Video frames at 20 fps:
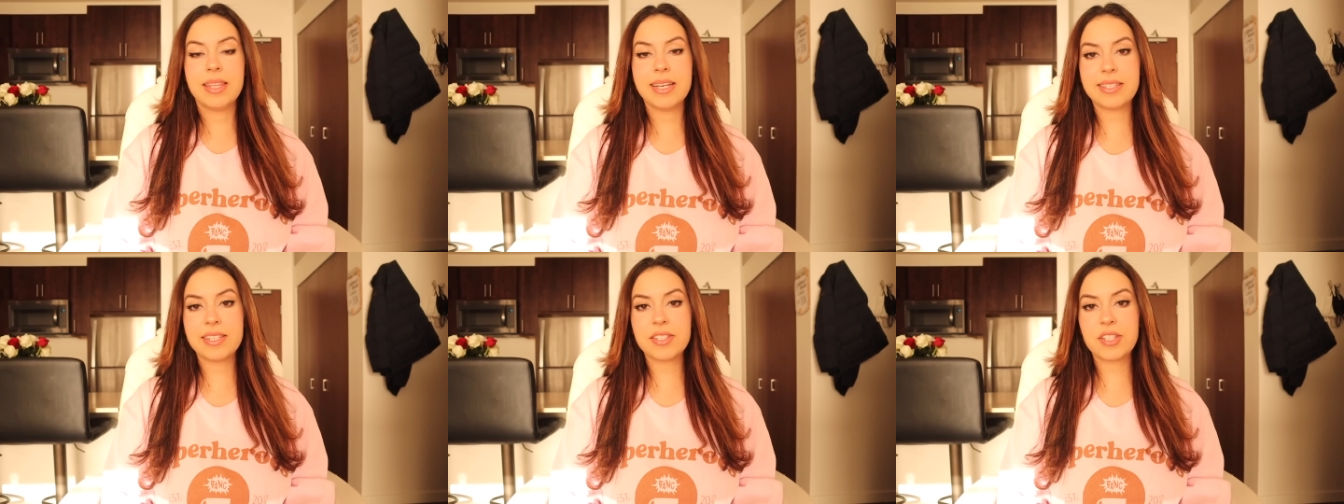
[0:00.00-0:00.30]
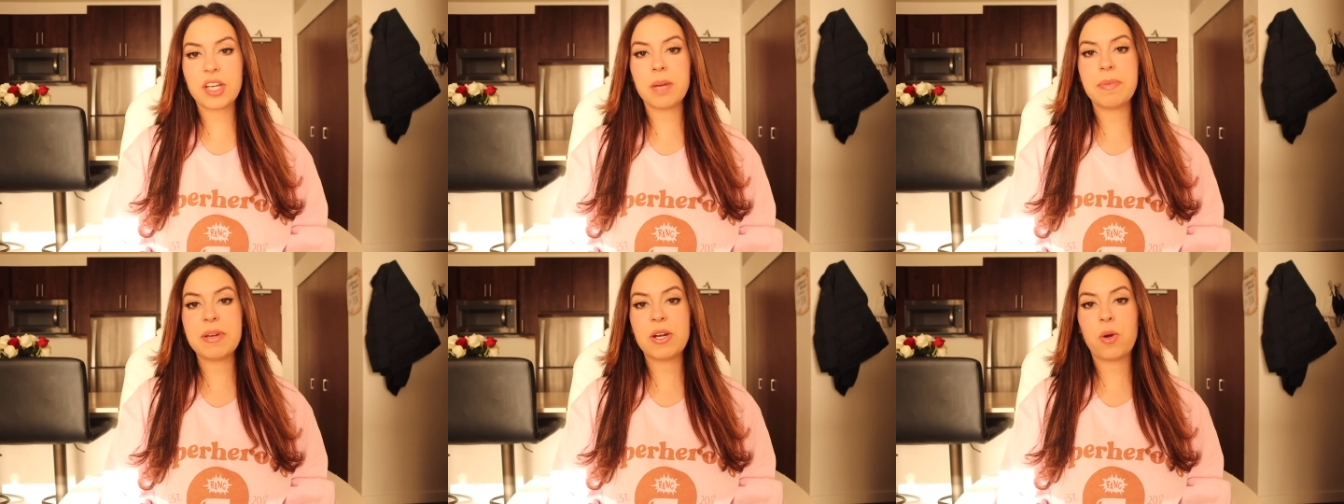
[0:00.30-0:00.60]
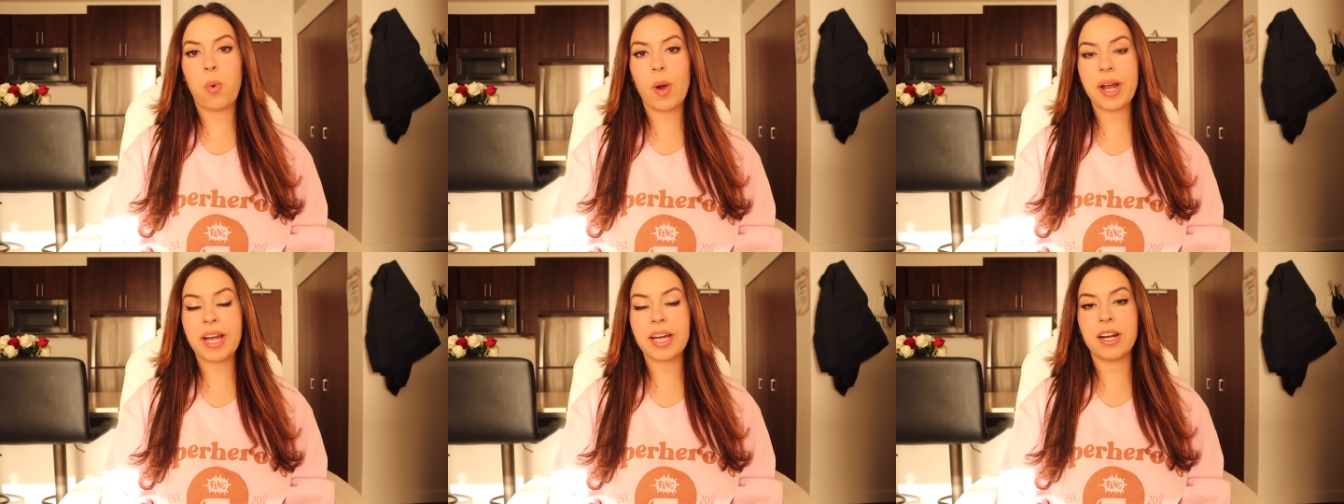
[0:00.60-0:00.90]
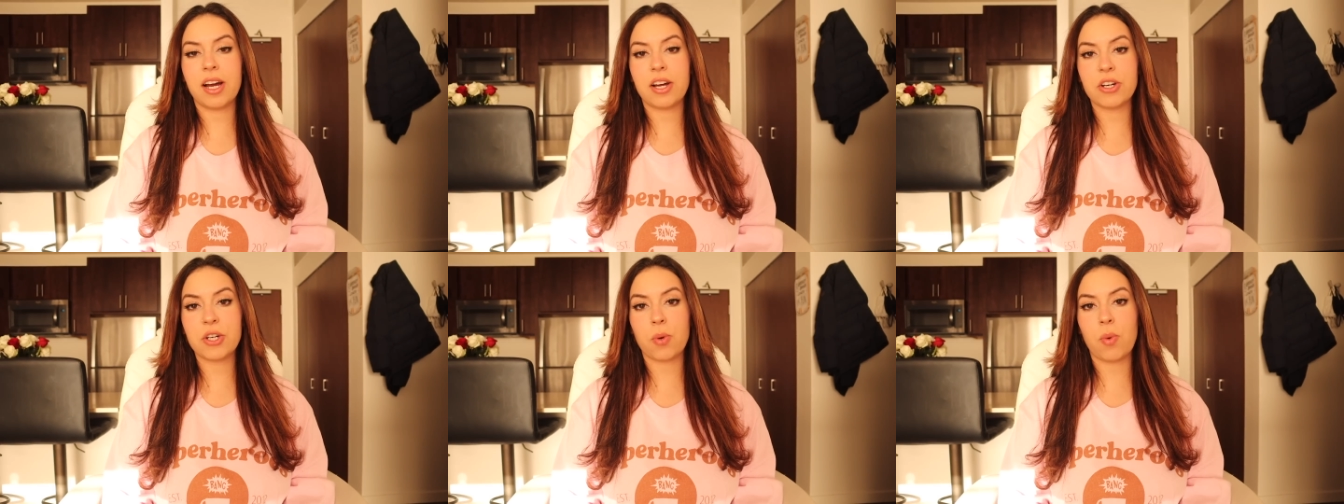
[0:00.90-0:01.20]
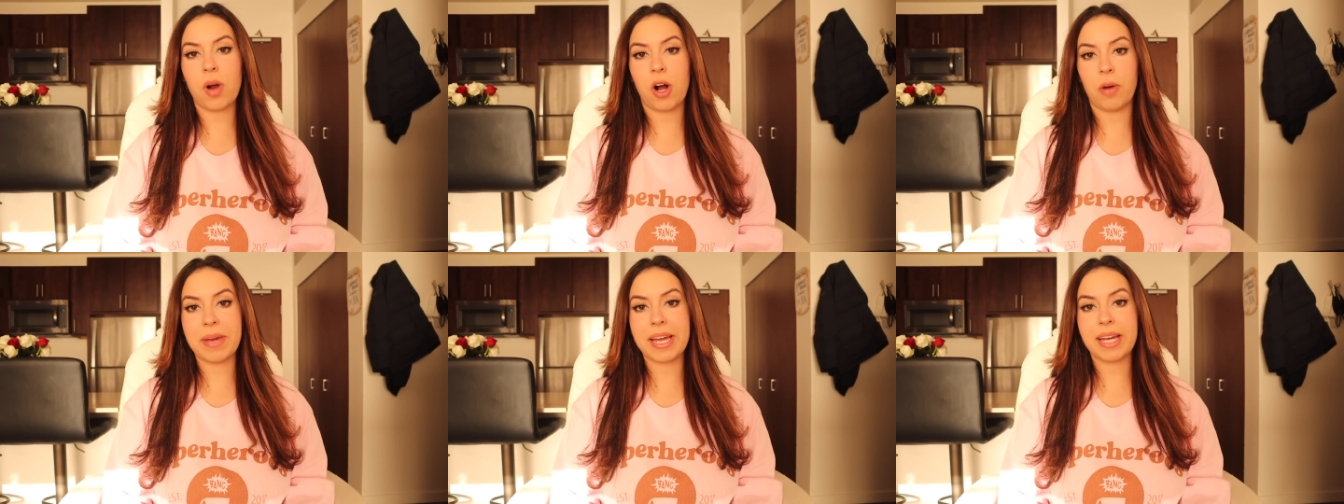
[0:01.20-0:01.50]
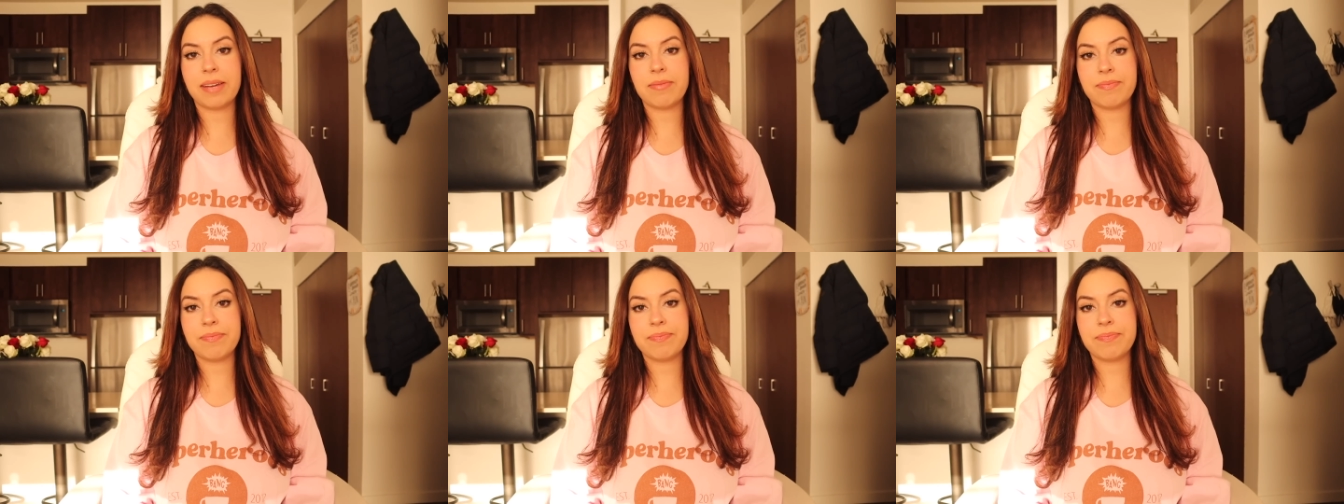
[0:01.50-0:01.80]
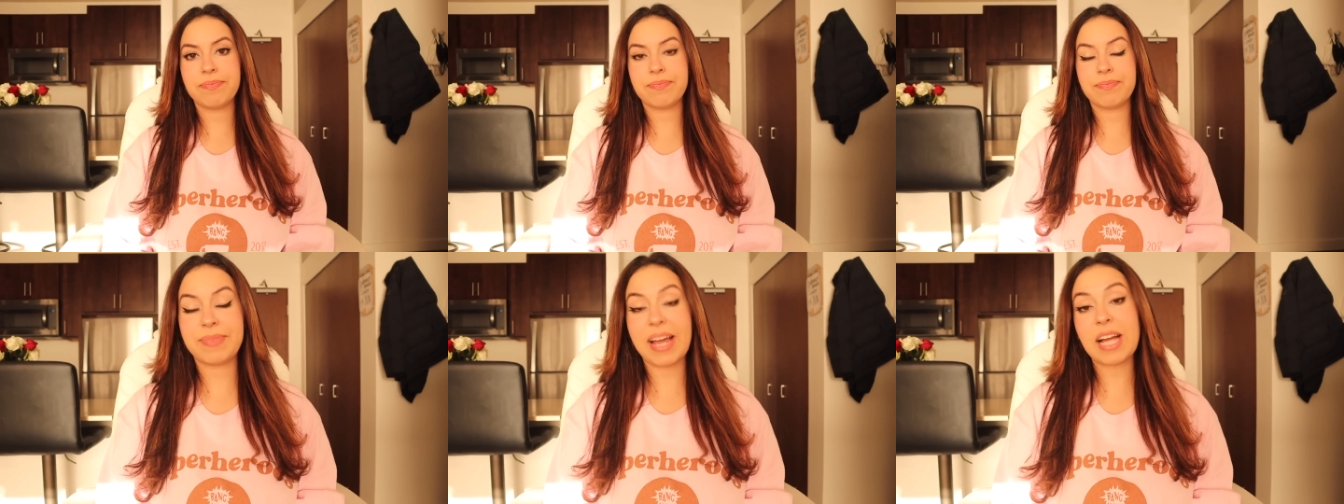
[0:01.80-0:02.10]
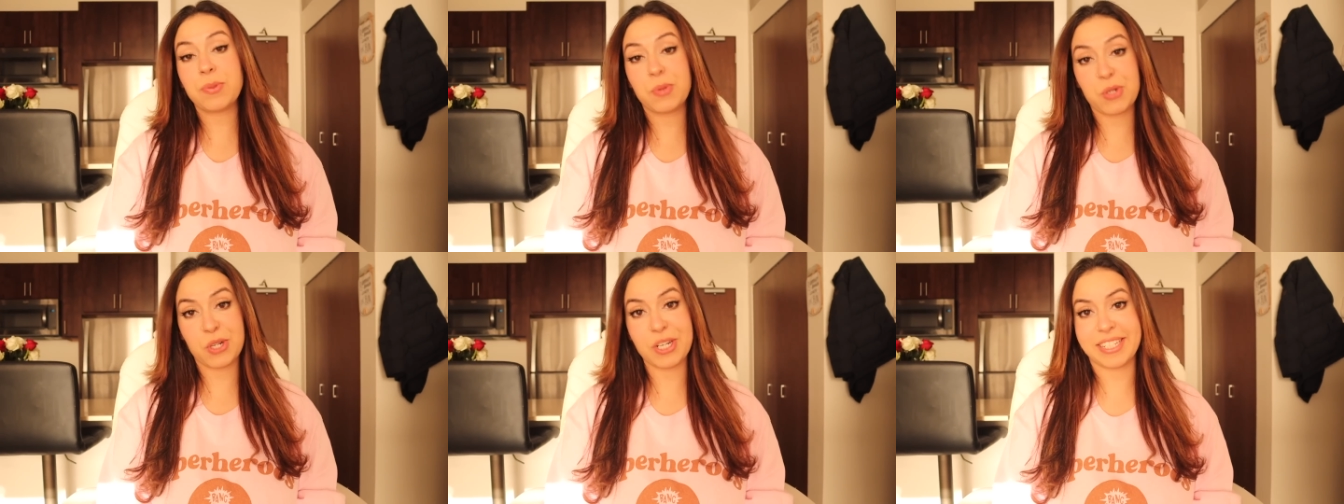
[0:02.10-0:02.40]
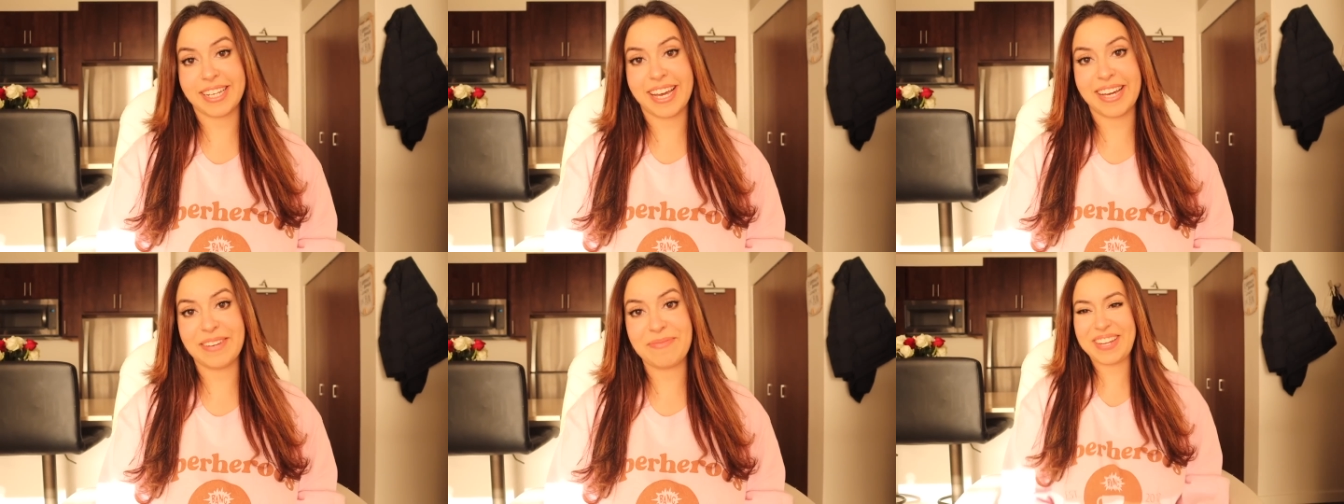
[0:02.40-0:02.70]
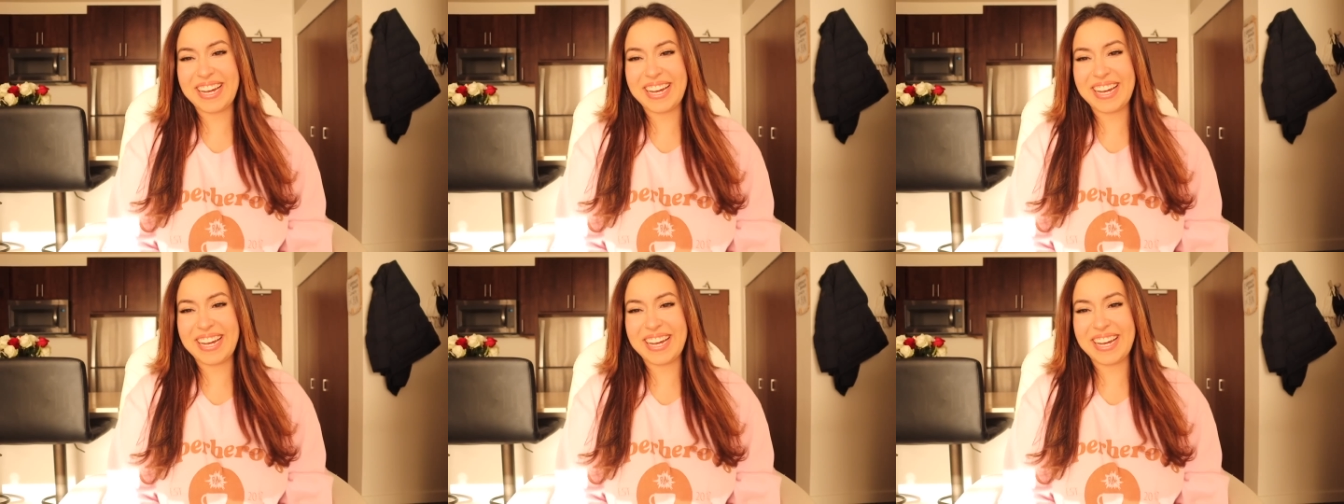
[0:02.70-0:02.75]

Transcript: This is gonna be quick and underwhelming. That's what she said.